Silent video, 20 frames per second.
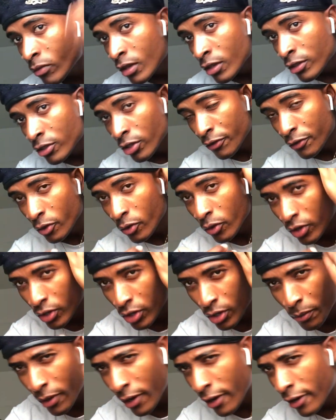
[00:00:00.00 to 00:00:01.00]
So if you want
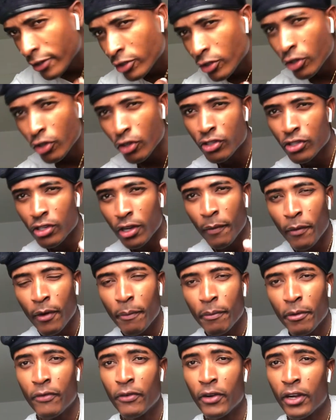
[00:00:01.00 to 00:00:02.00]
your beret to look somewhat
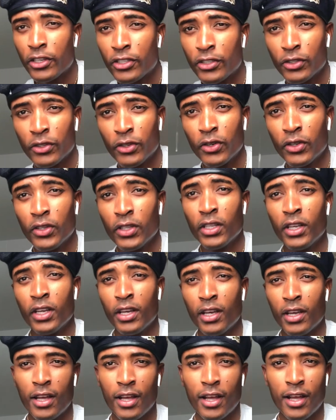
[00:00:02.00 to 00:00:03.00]
professional,
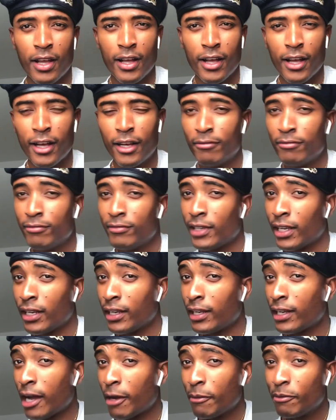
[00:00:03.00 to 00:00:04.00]
like the
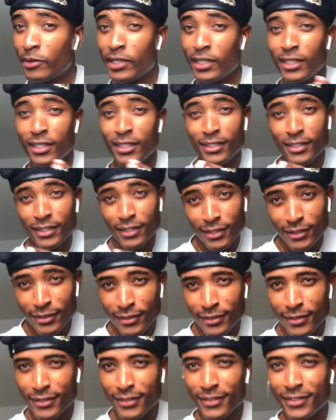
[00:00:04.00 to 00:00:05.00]
captains and
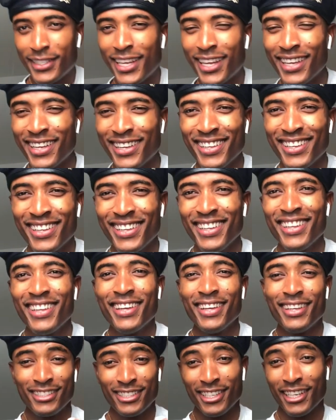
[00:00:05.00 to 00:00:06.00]

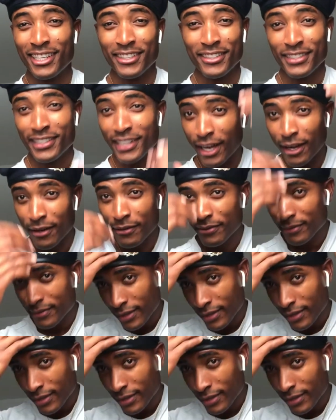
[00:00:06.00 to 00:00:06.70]
chain of staff,